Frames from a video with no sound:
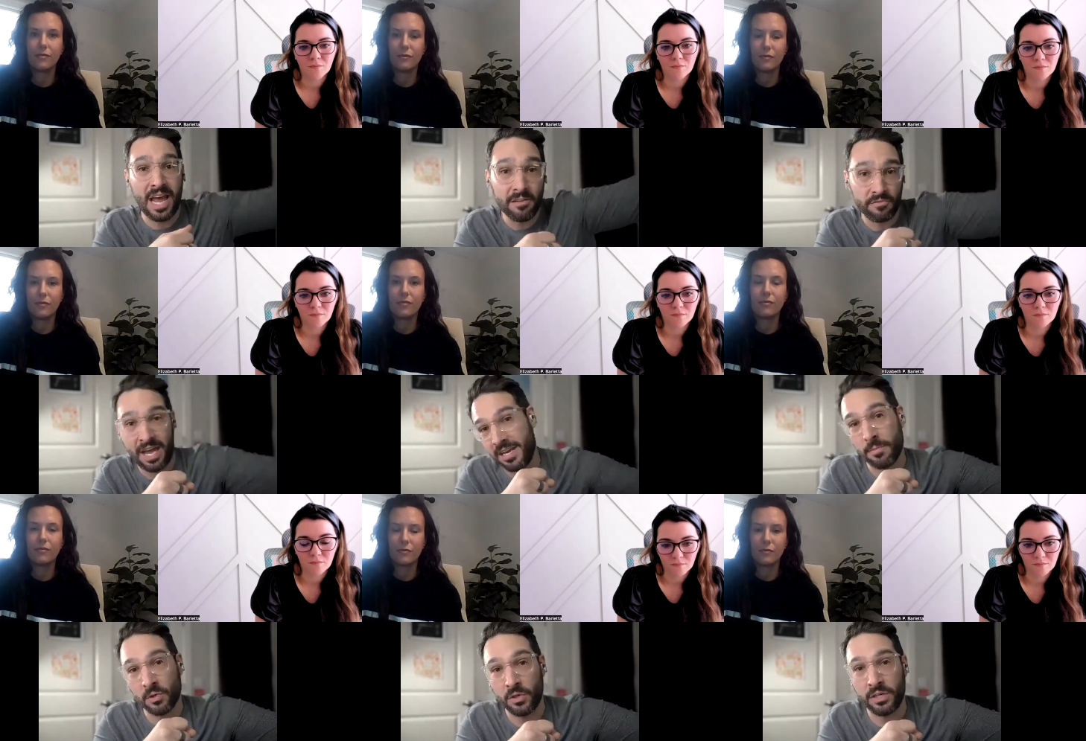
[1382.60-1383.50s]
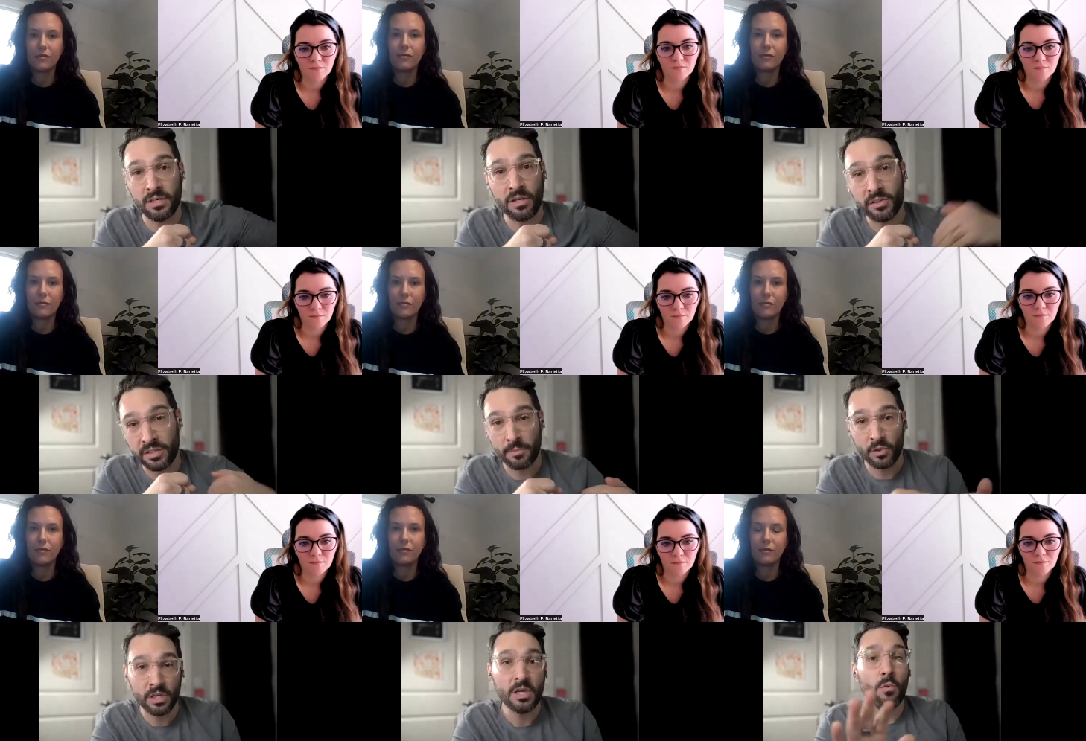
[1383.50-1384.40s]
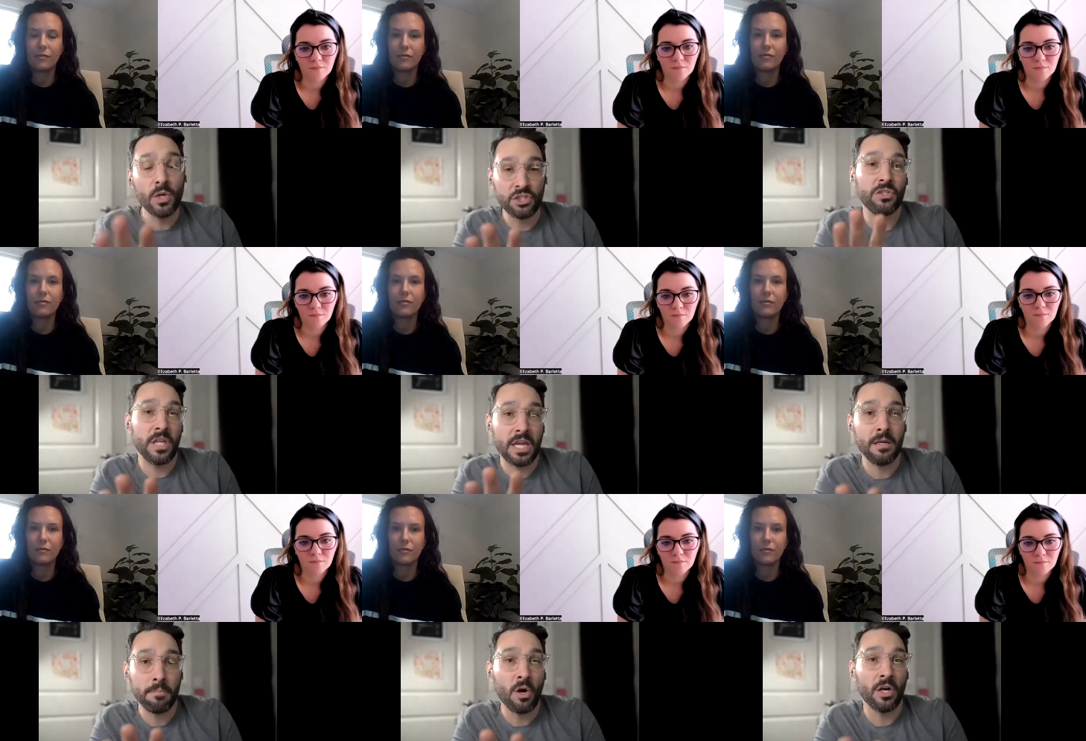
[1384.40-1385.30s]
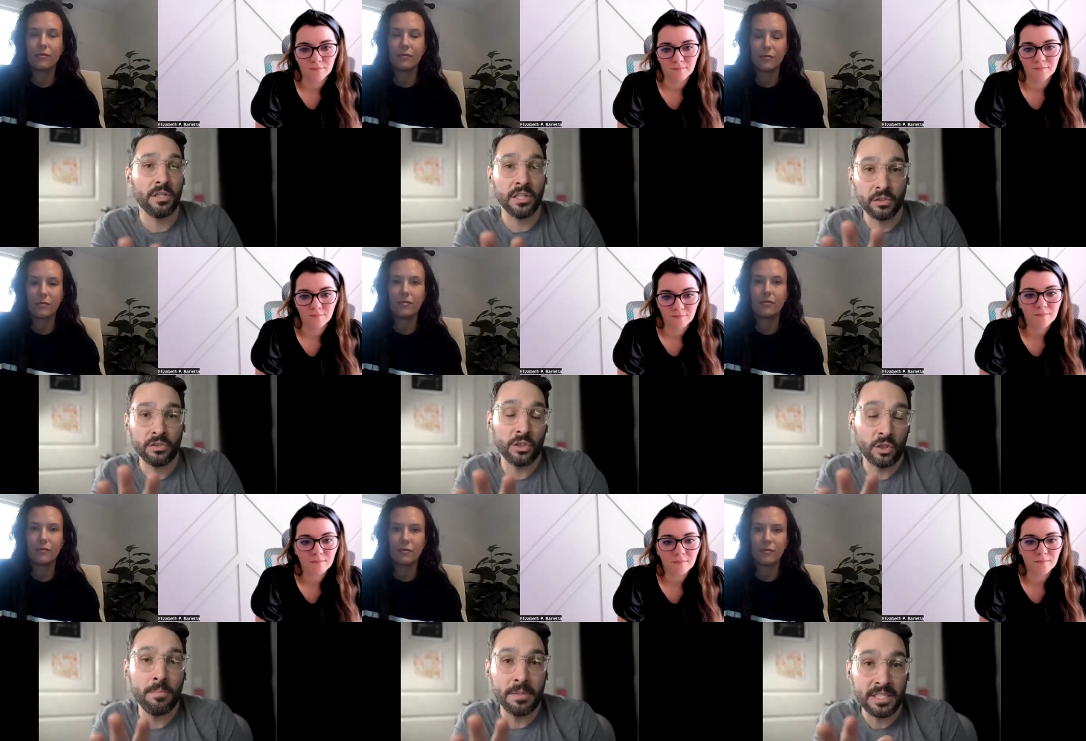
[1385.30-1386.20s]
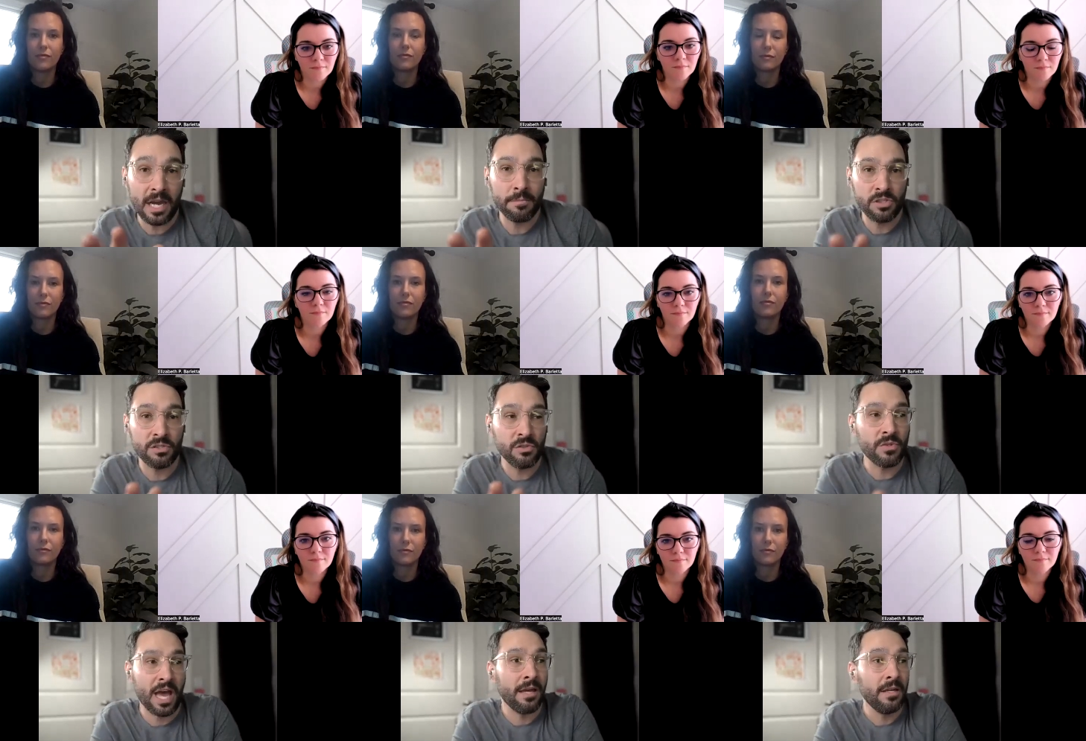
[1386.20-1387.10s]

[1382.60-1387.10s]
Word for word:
Speaker 1: of that neighborhood in another neighborhood, which in, in part there there could be times to do that,